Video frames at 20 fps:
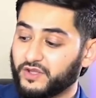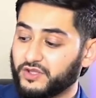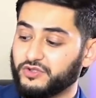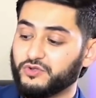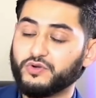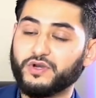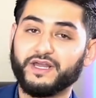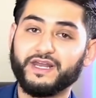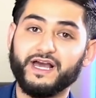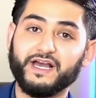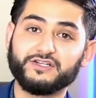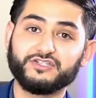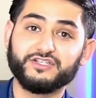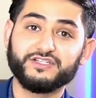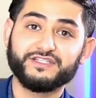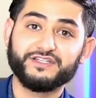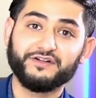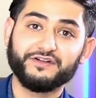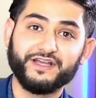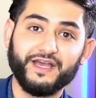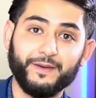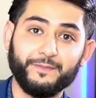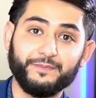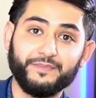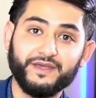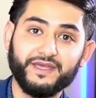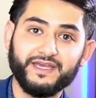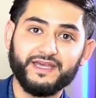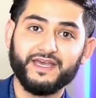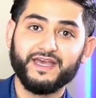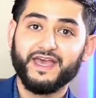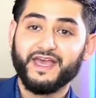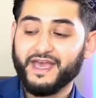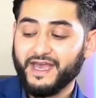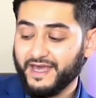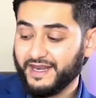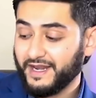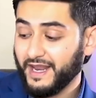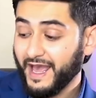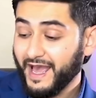you can actually still get beat
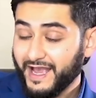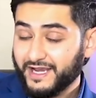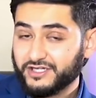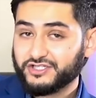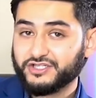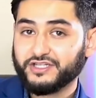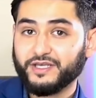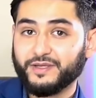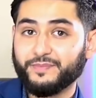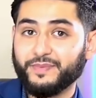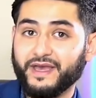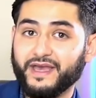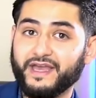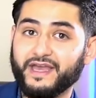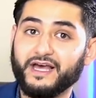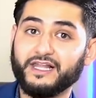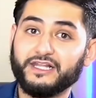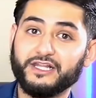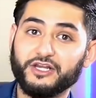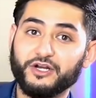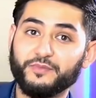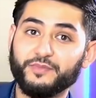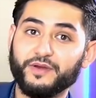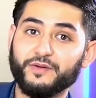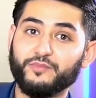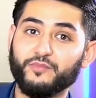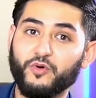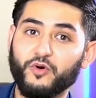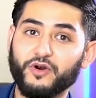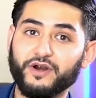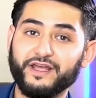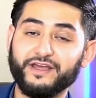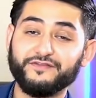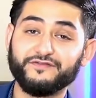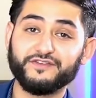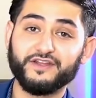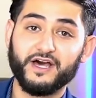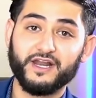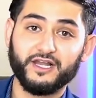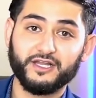and actually pay a little bit more,
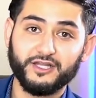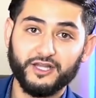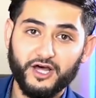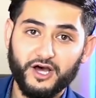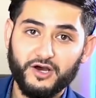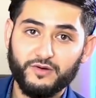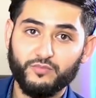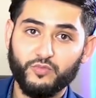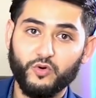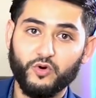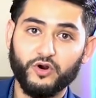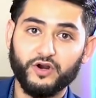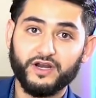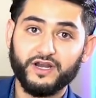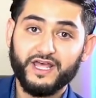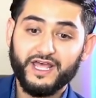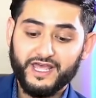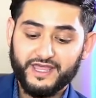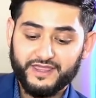if not a lot more,